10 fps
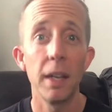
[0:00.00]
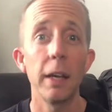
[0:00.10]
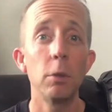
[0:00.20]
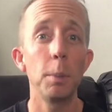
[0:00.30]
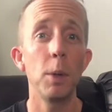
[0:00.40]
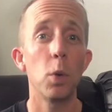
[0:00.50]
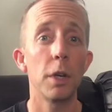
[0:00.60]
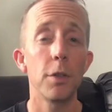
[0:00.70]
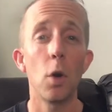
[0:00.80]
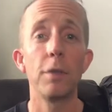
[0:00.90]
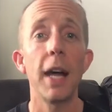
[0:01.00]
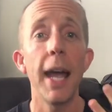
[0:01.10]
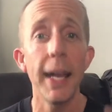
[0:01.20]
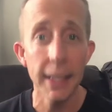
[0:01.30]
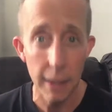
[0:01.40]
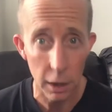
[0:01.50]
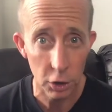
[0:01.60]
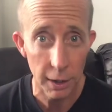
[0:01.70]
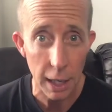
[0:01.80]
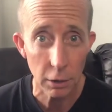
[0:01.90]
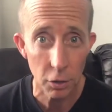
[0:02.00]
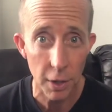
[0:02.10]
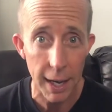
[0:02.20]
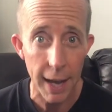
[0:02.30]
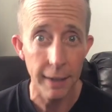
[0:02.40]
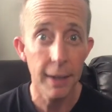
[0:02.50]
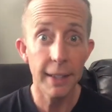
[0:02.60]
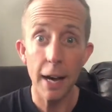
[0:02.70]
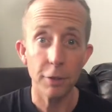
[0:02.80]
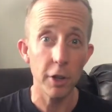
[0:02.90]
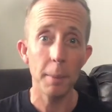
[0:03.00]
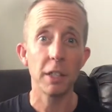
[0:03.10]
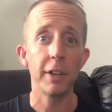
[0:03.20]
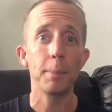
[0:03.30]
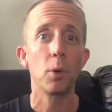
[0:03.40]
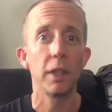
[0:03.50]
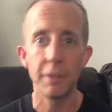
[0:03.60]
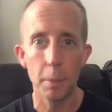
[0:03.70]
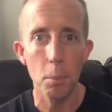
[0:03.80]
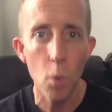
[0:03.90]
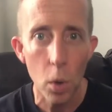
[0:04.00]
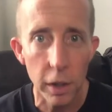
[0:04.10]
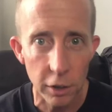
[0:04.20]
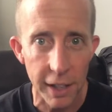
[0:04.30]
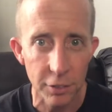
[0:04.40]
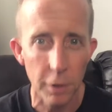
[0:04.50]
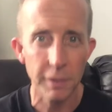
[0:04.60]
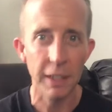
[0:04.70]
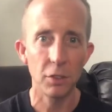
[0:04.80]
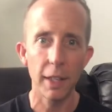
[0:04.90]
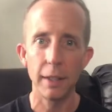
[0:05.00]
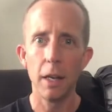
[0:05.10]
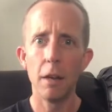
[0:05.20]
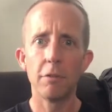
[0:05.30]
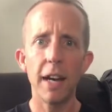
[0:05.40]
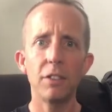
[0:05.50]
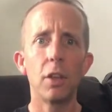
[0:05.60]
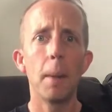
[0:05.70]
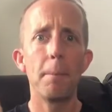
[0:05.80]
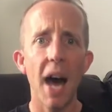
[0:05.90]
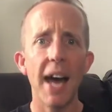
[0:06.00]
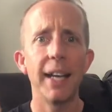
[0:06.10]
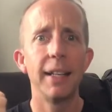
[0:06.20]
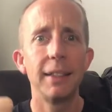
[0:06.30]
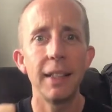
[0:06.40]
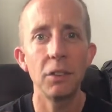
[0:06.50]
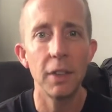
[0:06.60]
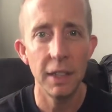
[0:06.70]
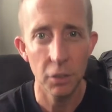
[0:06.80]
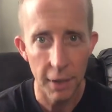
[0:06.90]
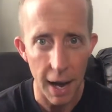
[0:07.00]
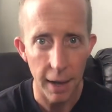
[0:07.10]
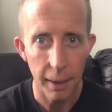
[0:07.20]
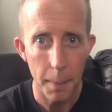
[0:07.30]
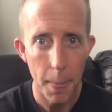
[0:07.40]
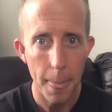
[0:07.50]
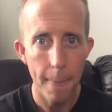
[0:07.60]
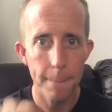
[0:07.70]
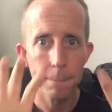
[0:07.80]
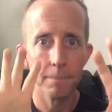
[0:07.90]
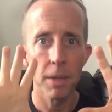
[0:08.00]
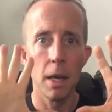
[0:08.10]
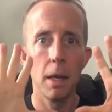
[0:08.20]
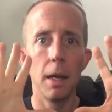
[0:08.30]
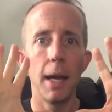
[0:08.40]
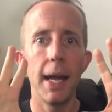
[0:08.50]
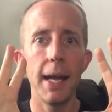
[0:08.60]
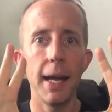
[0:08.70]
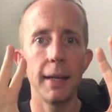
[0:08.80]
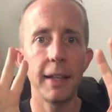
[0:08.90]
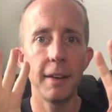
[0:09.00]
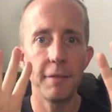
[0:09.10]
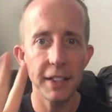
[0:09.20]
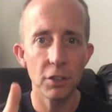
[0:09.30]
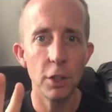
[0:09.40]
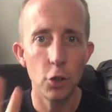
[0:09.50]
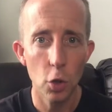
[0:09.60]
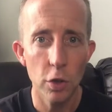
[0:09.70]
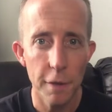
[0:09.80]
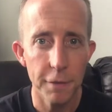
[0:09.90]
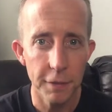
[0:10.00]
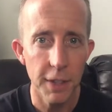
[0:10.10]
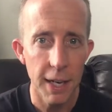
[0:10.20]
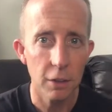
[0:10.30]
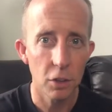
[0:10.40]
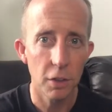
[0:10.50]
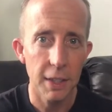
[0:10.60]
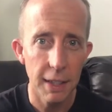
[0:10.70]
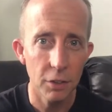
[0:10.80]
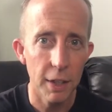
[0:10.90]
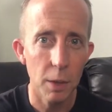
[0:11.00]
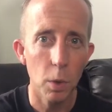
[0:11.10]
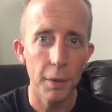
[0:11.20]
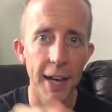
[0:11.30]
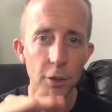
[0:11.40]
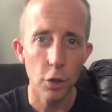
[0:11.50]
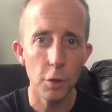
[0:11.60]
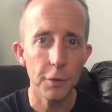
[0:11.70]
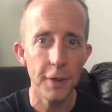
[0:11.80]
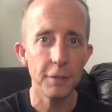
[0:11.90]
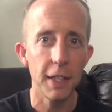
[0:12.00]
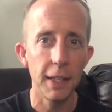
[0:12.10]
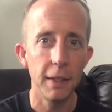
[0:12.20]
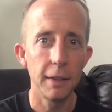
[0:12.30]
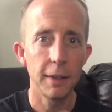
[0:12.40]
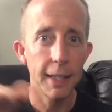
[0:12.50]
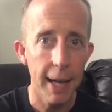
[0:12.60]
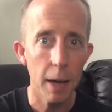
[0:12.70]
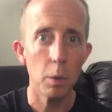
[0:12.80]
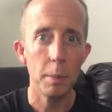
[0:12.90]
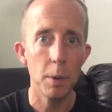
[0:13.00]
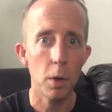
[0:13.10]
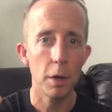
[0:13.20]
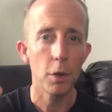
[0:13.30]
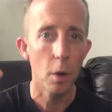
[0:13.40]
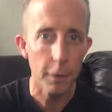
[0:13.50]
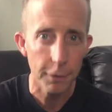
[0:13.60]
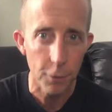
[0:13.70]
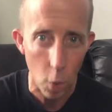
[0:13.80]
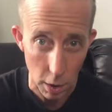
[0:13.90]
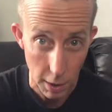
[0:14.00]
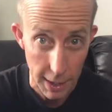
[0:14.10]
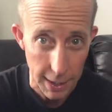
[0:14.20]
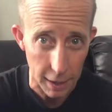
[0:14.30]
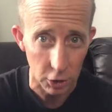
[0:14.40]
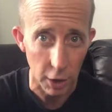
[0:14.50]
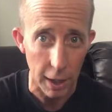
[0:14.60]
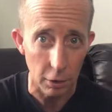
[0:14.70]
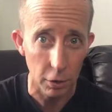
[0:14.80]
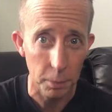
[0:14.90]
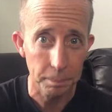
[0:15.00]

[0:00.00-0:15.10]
it would be worth over $800 today. Now, if grandma and grandpa were even more aggressive and they said, let's buy Disney stock, and they invested $250 in Disney, well, that $250 today would be worth over $1,400.